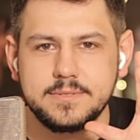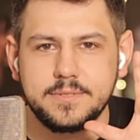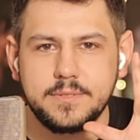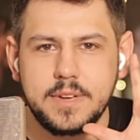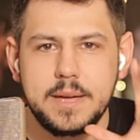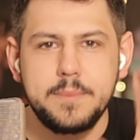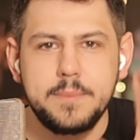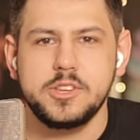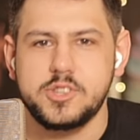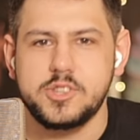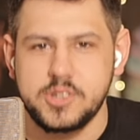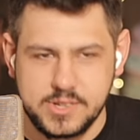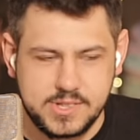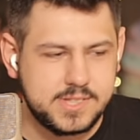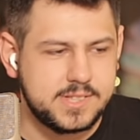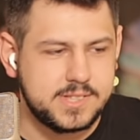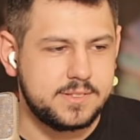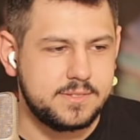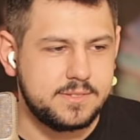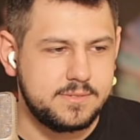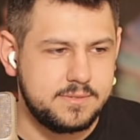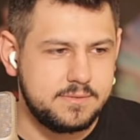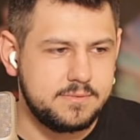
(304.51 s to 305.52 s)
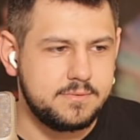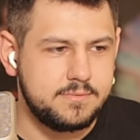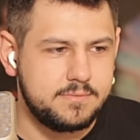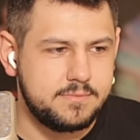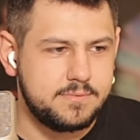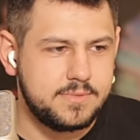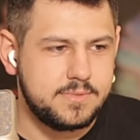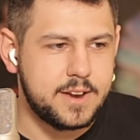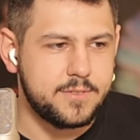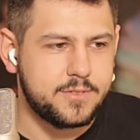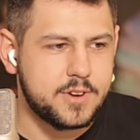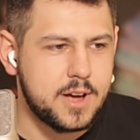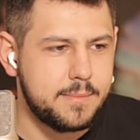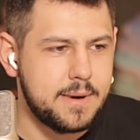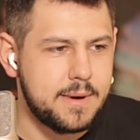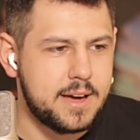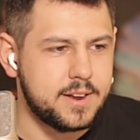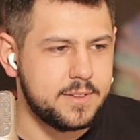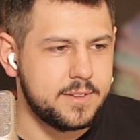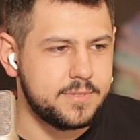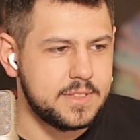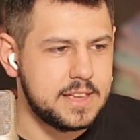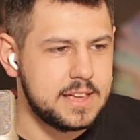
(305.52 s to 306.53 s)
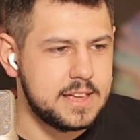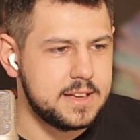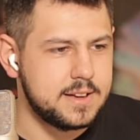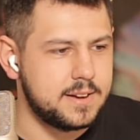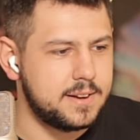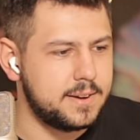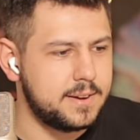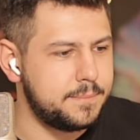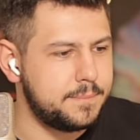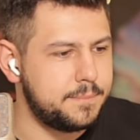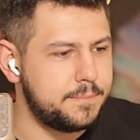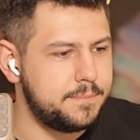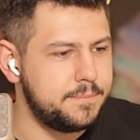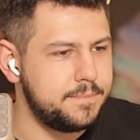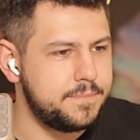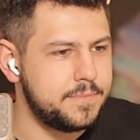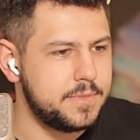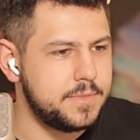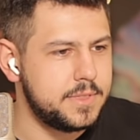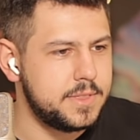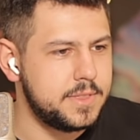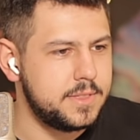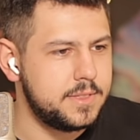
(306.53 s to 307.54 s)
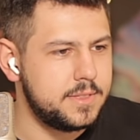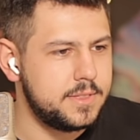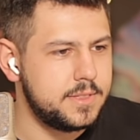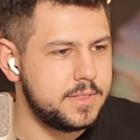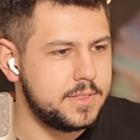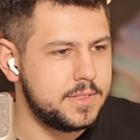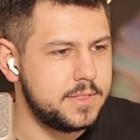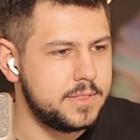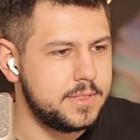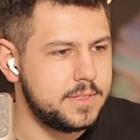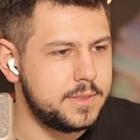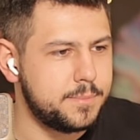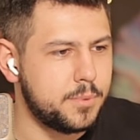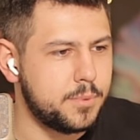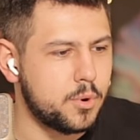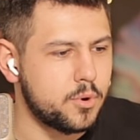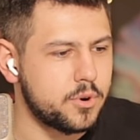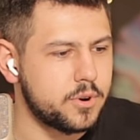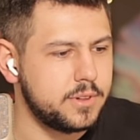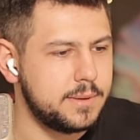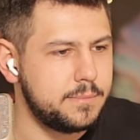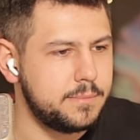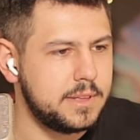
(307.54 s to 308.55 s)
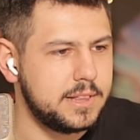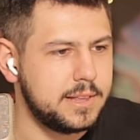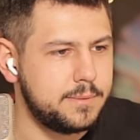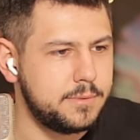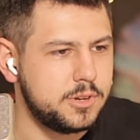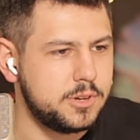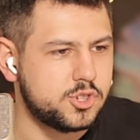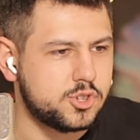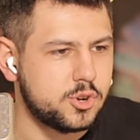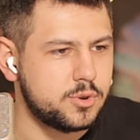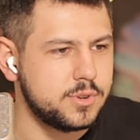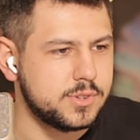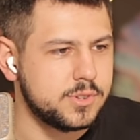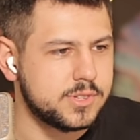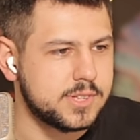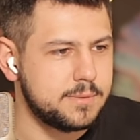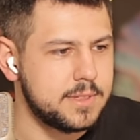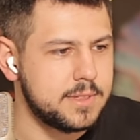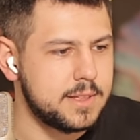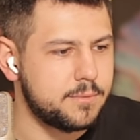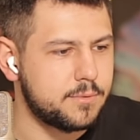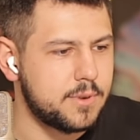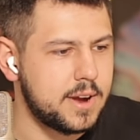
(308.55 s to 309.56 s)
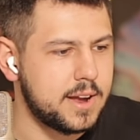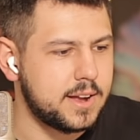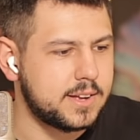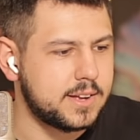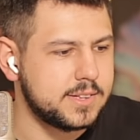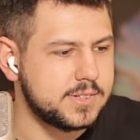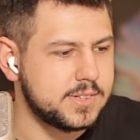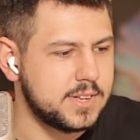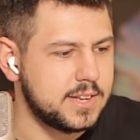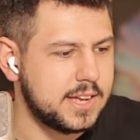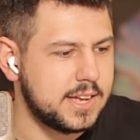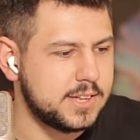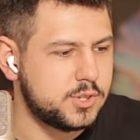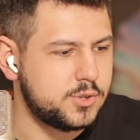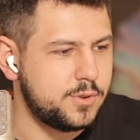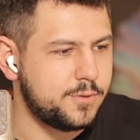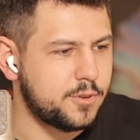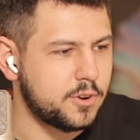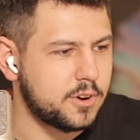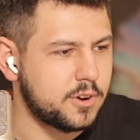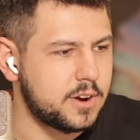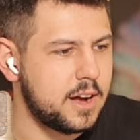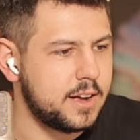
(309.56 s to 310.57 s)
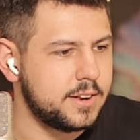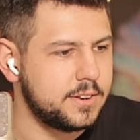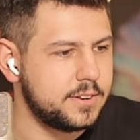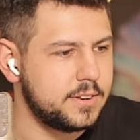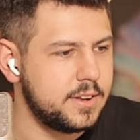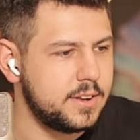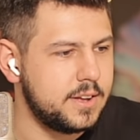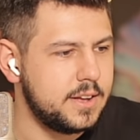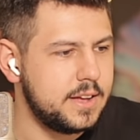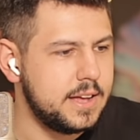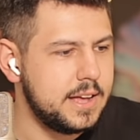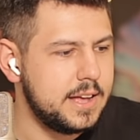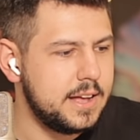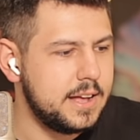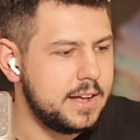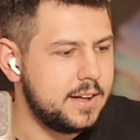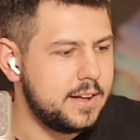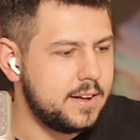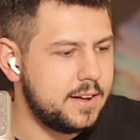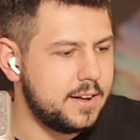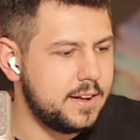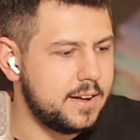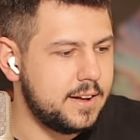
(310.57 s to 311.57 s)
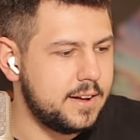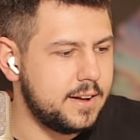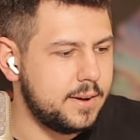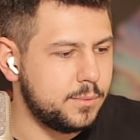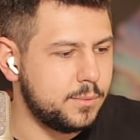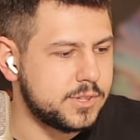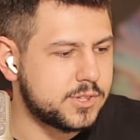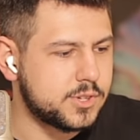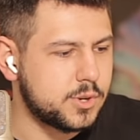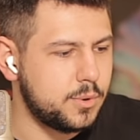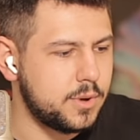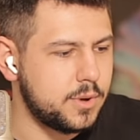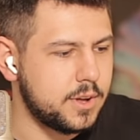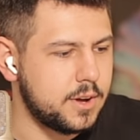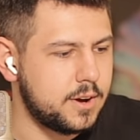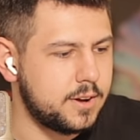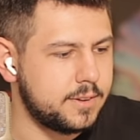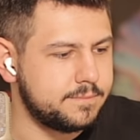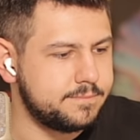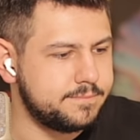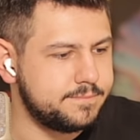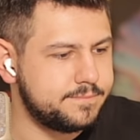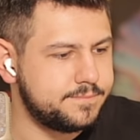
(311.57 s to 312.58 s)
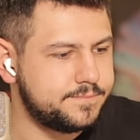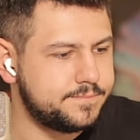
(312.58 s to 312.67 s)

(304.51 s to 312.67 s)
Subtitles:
images that have come out of the border, let me show you some of them, right? Because in case you've forgotten what's going on.